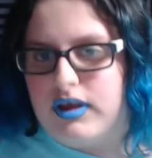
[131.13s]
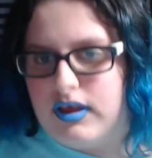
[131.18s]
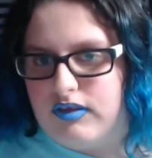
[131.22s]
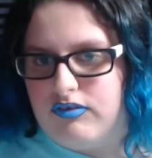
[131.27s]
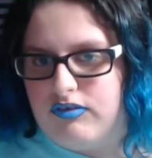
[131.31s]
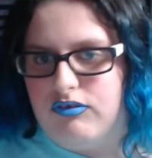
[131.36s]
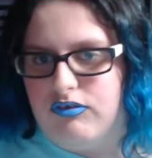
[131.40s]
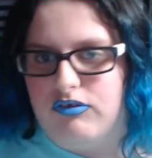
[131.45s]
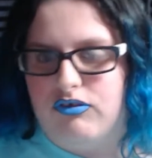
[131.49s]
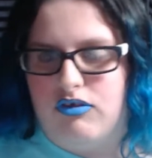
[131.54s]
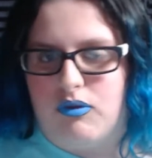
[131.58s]

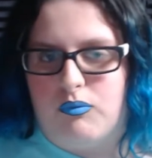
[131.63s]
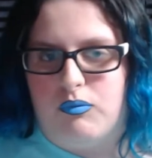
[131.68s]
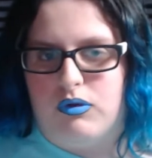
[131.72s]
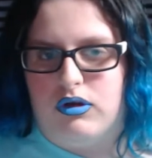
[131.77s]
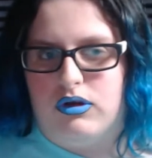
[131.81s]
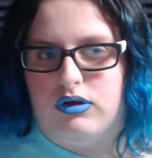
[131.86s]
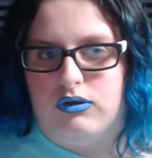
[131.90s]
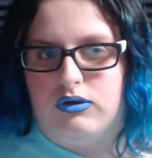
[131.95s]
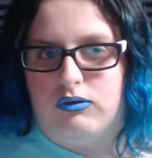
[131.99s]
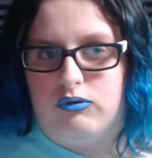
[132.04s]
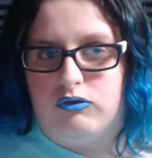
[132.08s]
It's someone
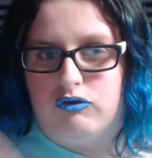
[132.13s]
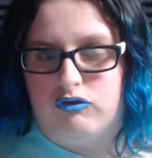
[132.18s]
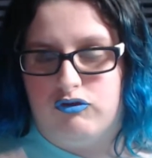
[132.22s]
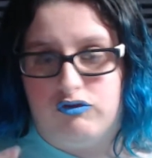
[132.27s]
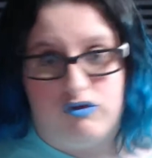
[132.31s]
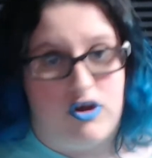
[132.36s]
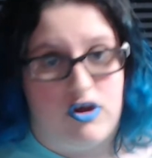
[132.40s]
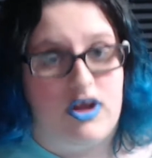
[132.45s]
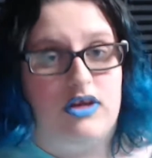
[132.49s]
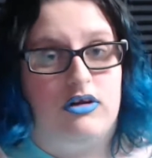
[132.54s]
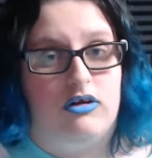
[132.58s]
whose
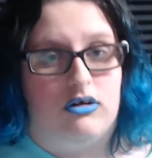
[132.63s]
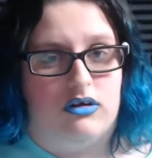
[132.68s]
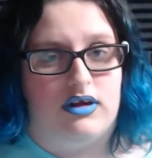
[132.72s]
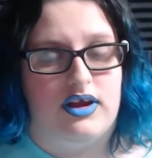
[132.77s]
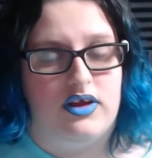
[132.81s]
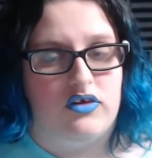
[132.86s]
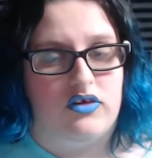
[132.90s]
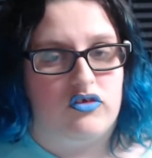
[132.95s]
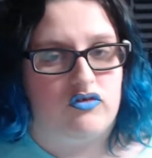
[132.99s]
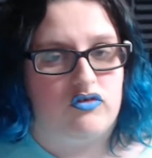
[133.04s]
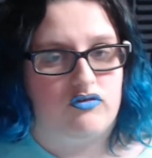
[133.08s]
gender
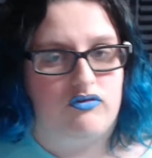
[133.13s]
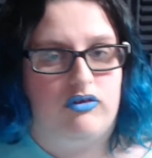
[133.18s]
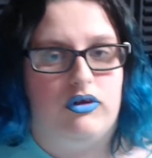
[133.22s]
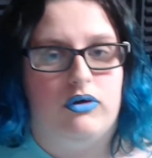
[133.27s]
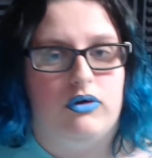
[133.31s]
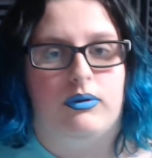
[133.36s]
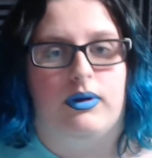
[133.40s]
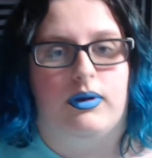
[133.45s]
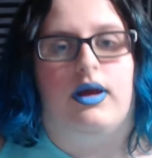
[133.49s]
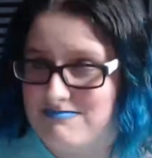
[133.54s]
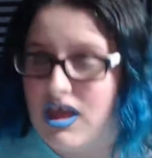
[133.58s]
is
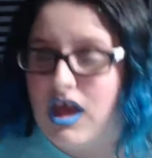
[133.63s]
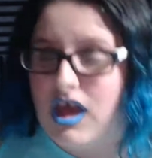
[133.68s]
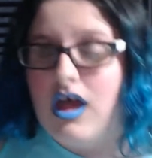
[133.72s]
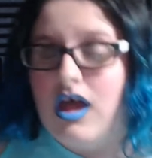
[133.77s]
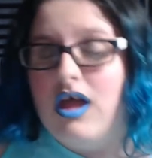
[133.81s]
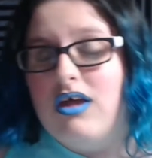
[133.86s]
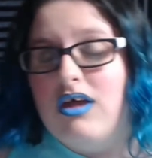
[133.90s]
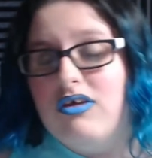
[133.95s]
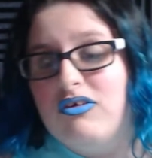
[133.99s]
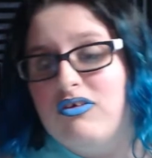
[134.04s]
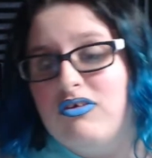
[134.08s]
fluid,
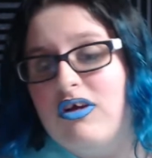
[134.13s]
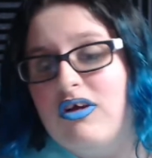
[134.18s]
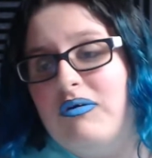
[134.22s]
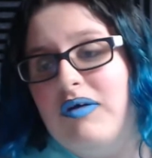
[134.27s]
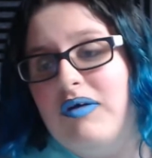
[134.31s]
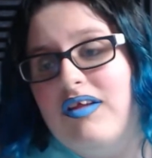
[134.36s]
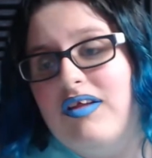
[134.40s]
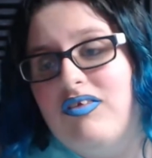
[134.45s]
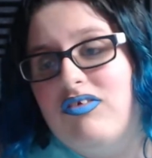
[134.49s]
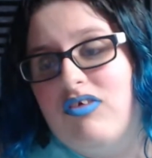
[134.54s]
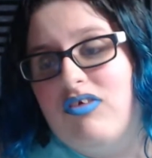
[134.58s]
so
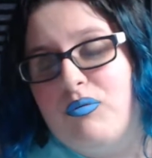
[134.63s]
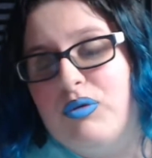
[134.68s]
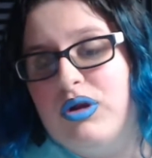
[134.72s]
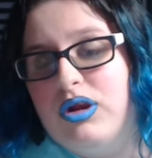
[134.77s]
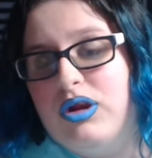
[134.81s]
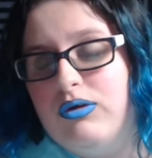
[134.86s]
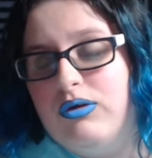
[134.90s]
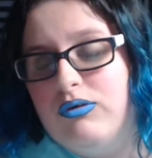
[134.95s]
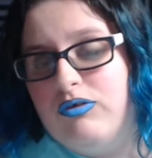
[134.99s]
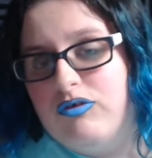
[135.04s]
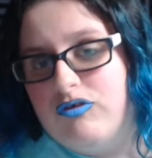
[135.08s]
it's someone
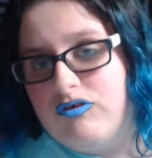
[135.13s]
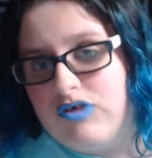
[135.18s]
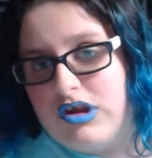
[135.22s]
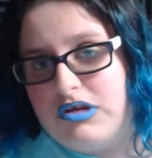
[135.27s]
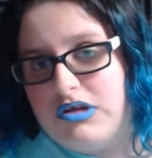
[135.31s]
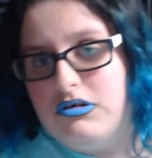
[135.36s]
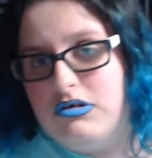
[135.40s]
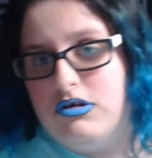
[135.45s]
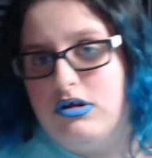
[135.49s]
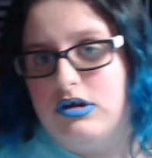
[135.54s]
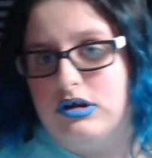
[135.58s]
whose
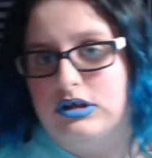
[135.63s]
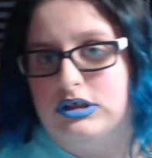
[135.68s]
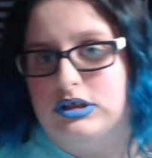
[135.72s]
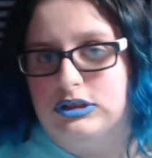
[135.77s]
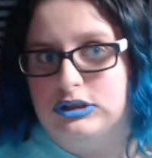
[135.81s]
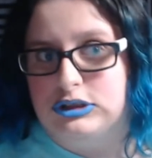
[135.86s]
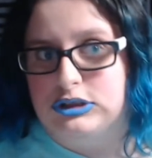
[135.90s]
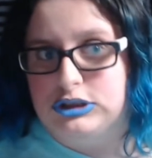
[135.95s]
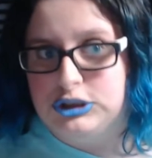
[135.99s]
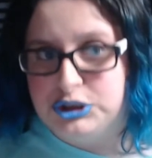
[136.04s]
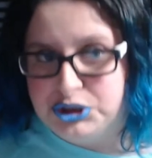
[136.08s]

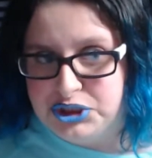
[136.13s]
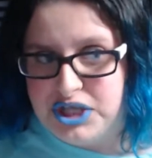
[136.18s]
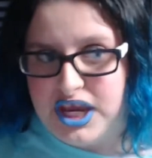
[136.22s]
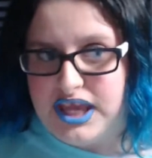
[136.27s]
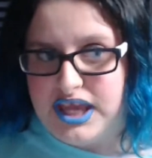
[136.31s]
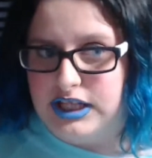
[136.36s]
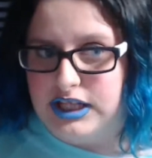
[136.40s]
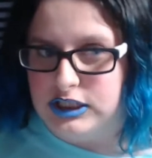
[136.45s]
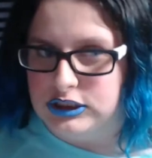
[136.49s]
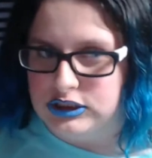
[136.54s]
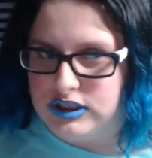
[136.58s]
gender
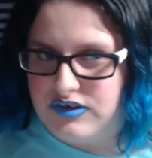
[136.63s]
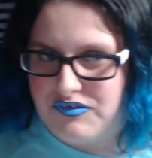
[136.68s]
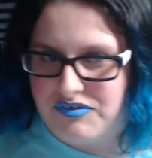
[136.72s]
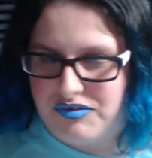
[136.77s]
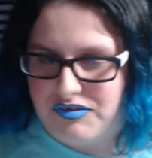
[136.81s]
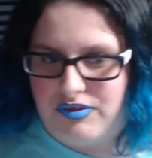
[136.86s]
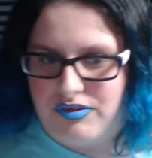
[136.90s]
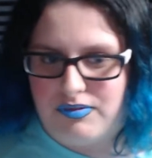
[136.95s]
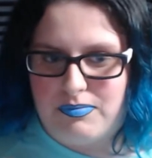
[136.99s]
changes.